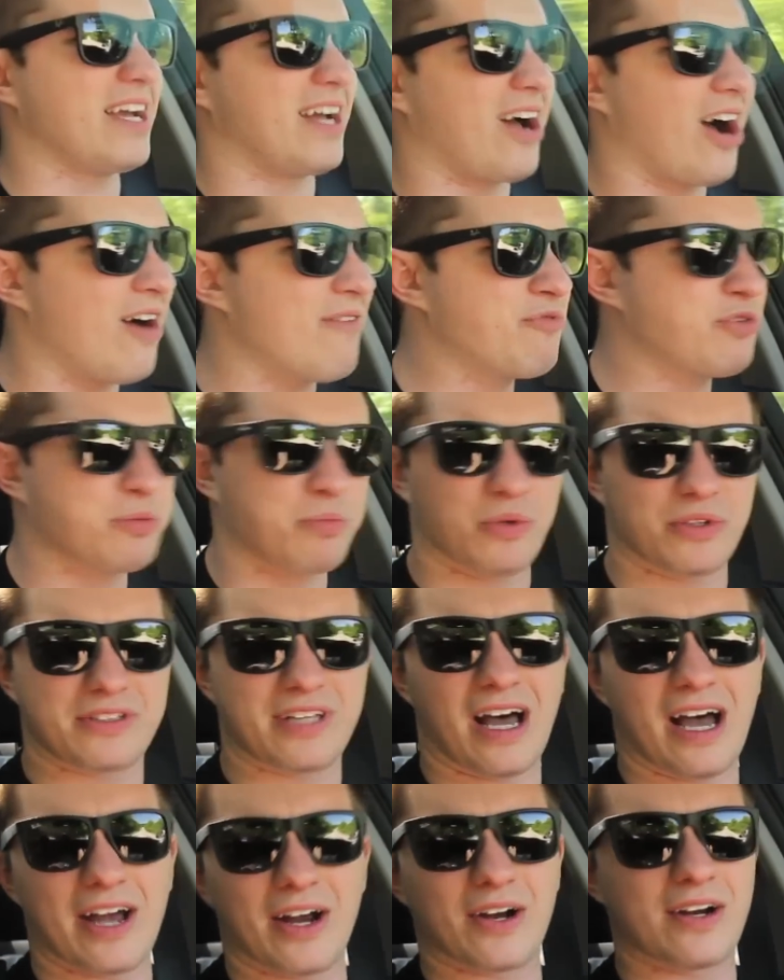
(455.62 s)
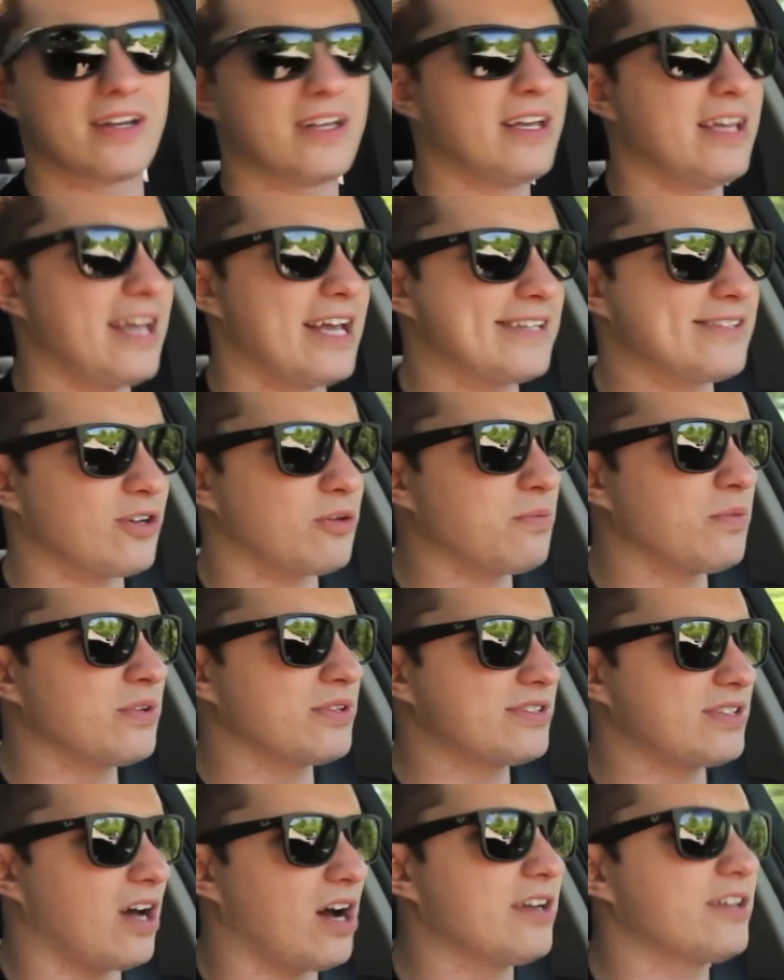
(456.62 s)
a comfortable tire. It's
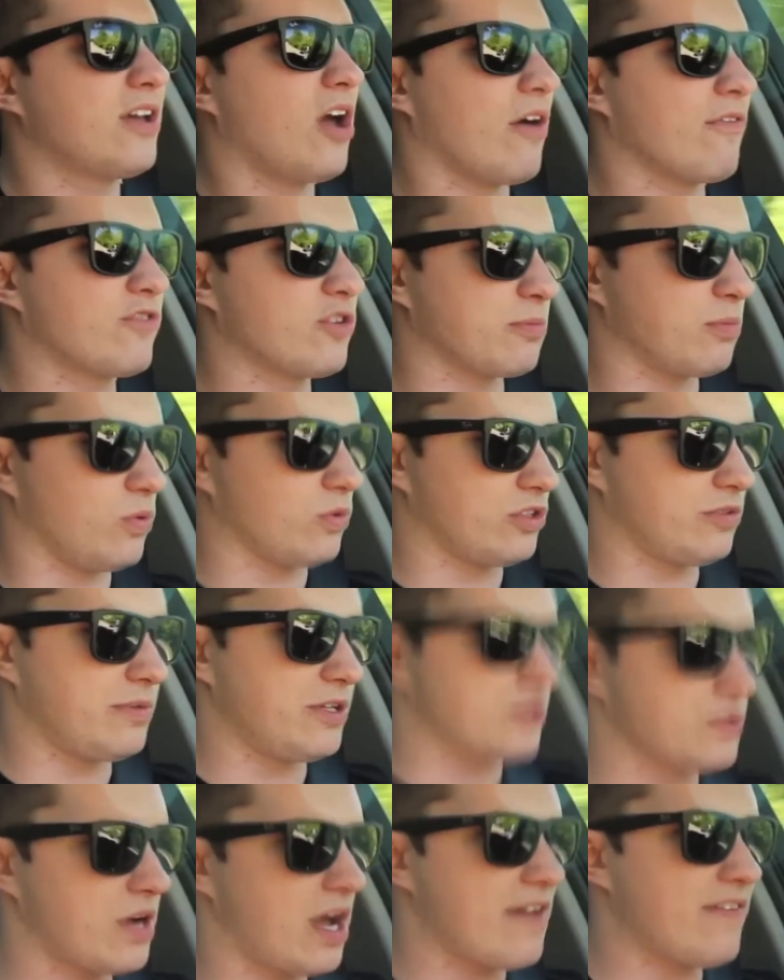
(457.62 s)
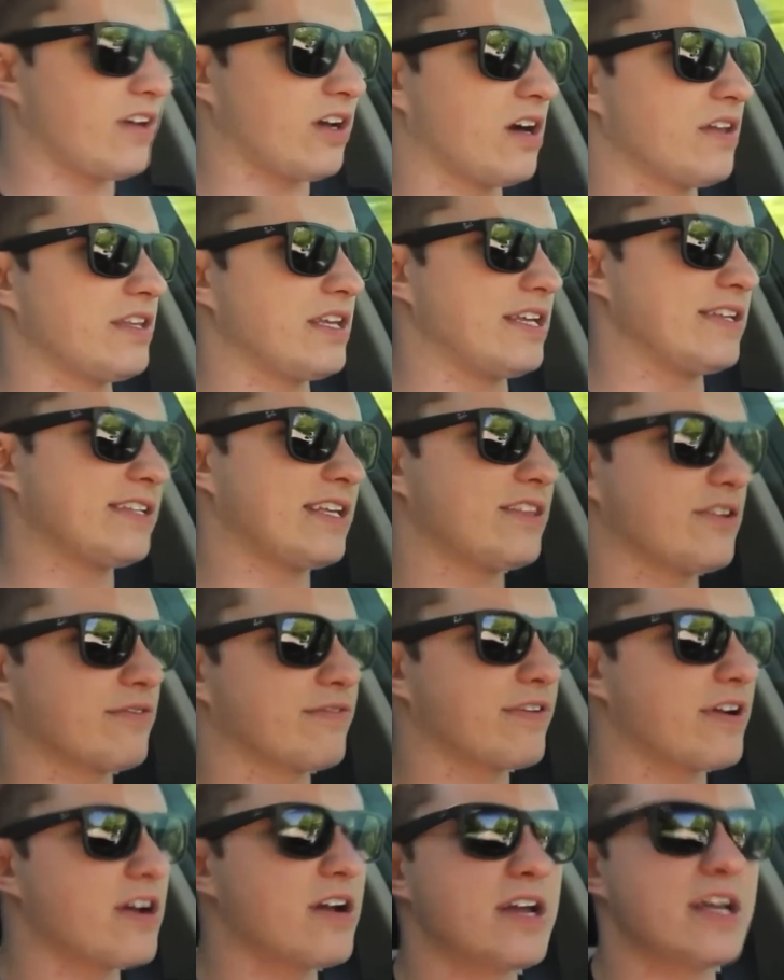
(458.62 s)
almost uncomfortable to be driving on these, and they're
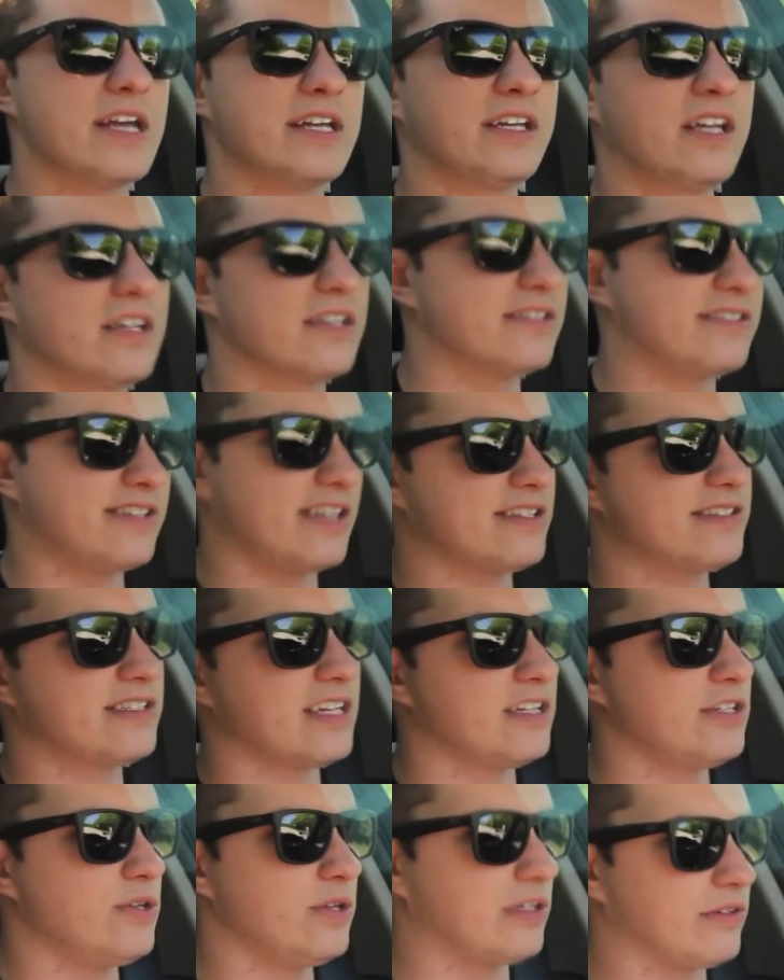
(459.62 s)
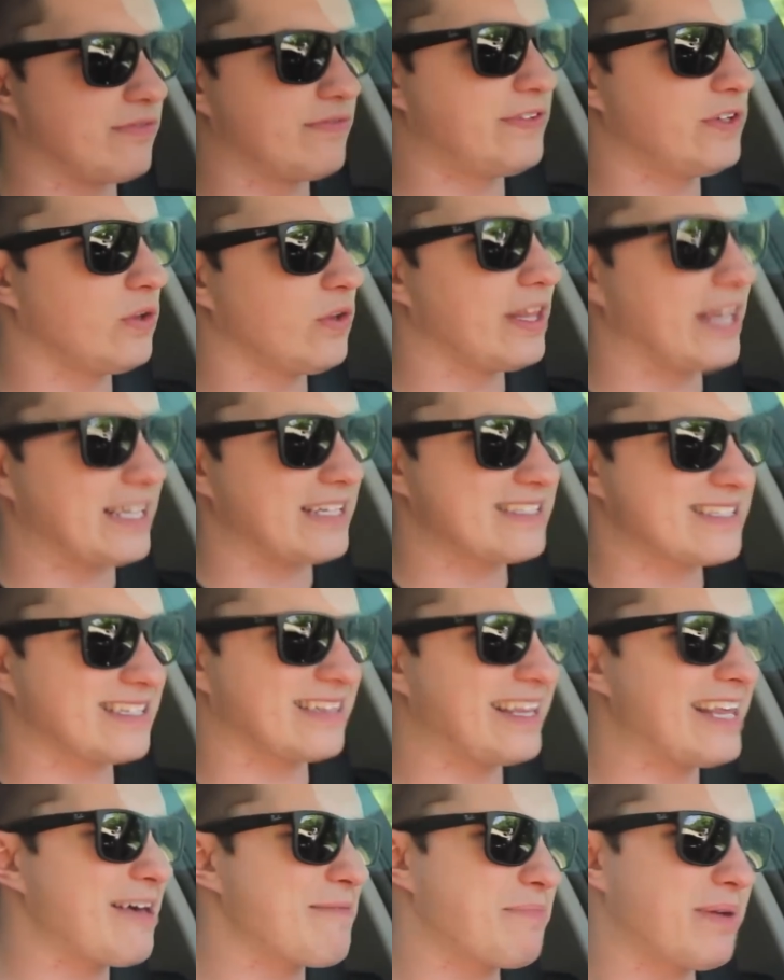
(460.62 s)
very inconsistent. You could feel like
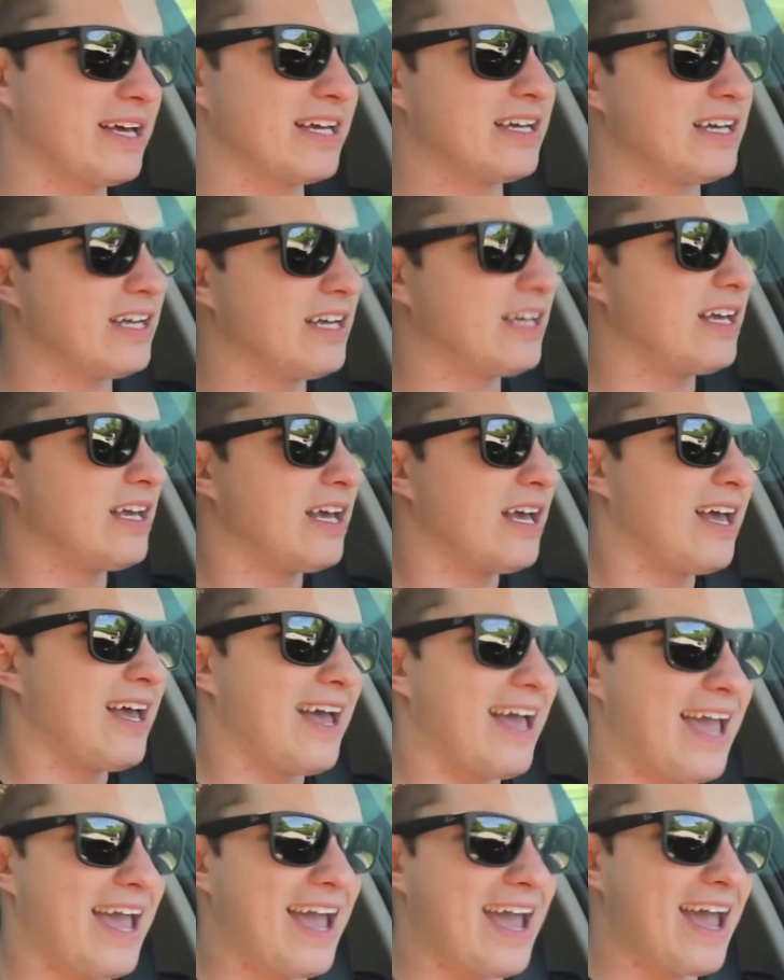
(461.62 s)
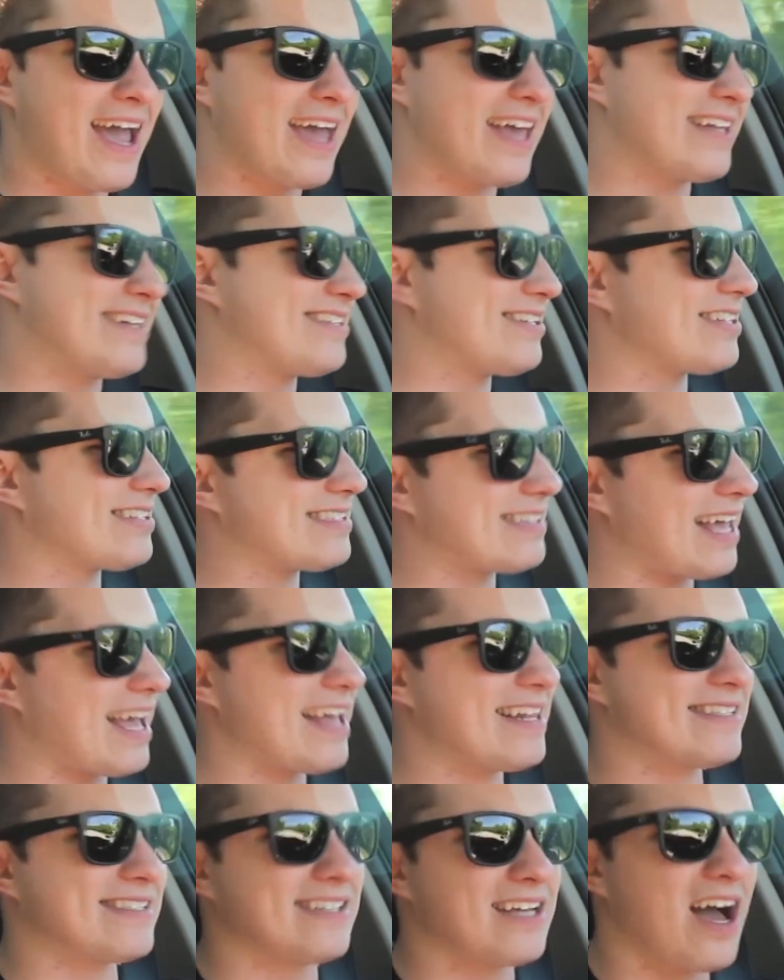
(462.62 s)
slip, and
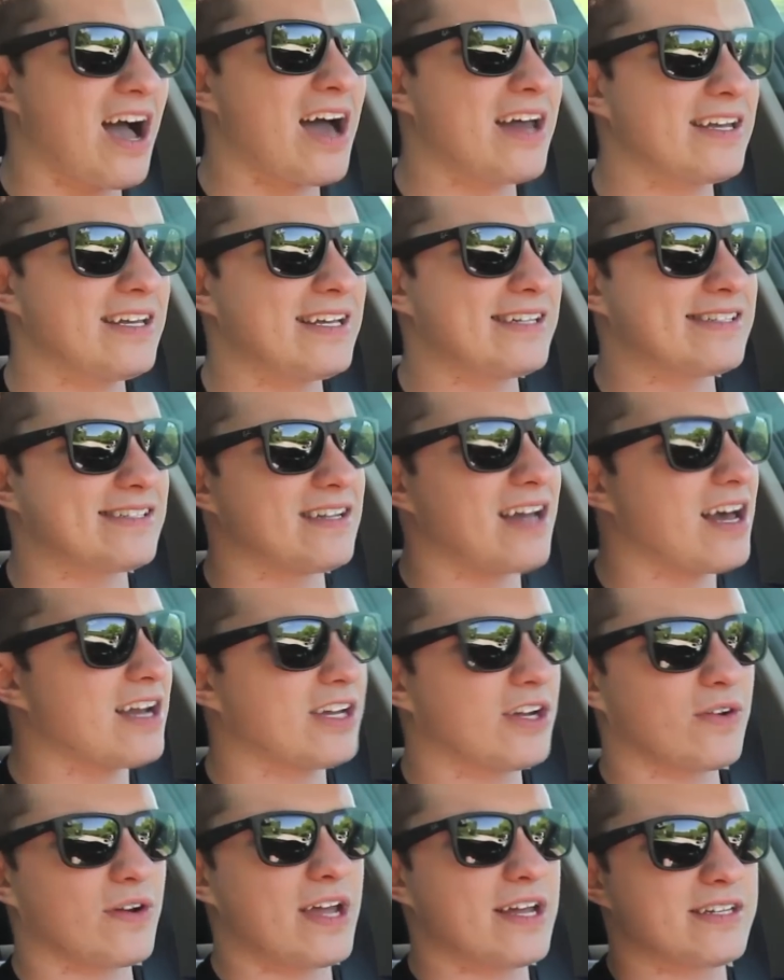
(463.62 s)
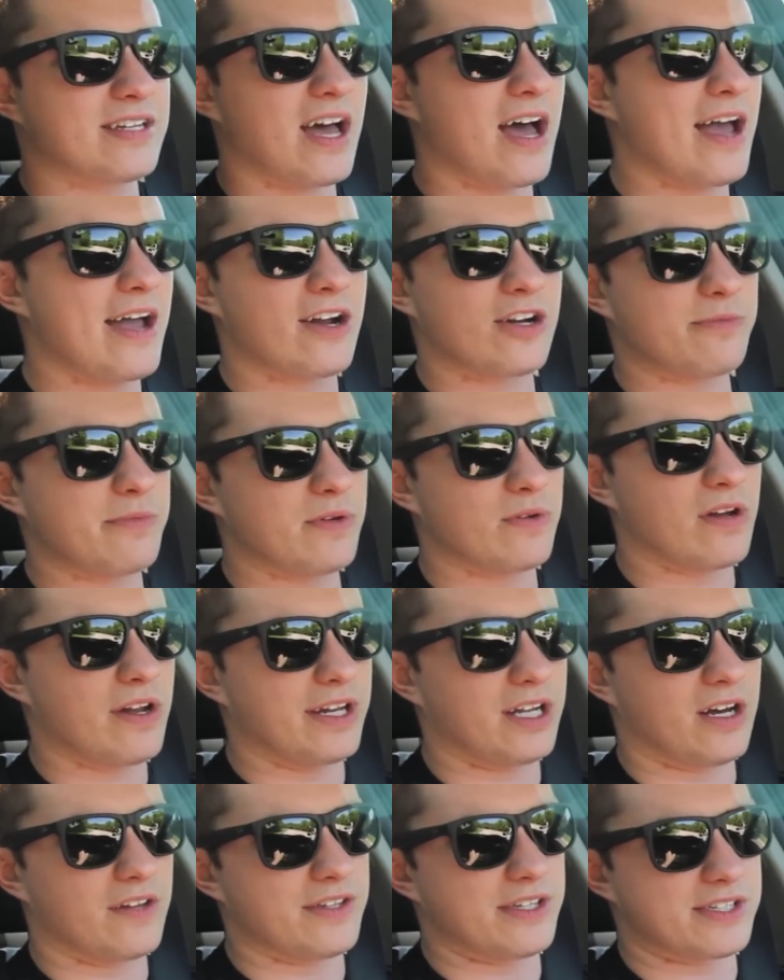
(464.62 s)
it's not a great tire to be
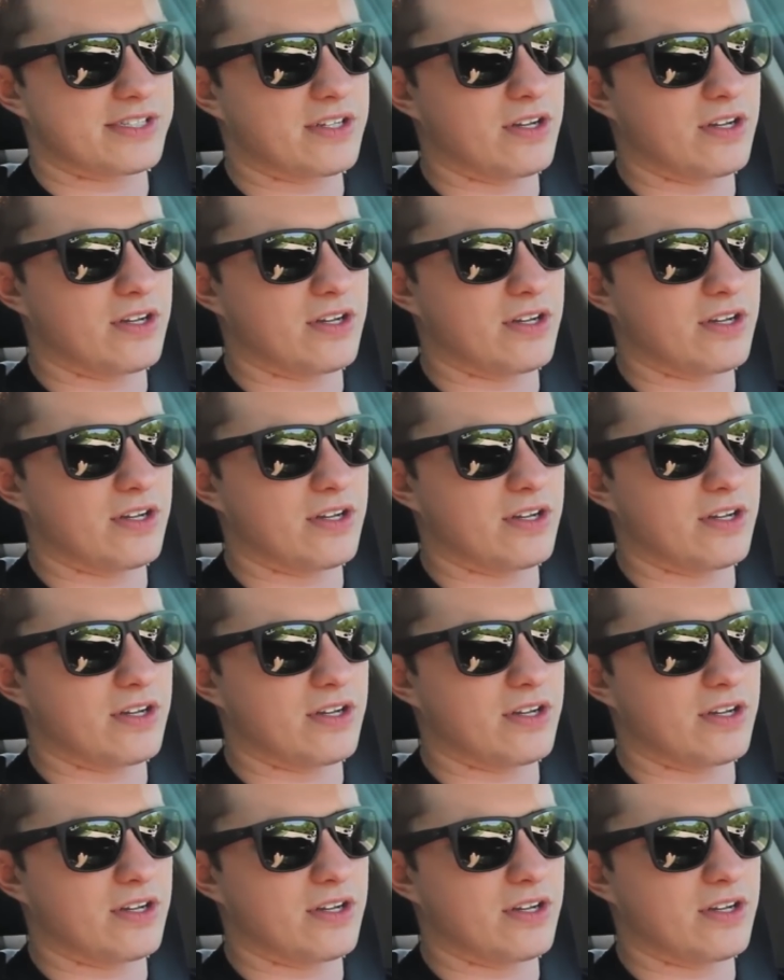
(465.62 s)
running on this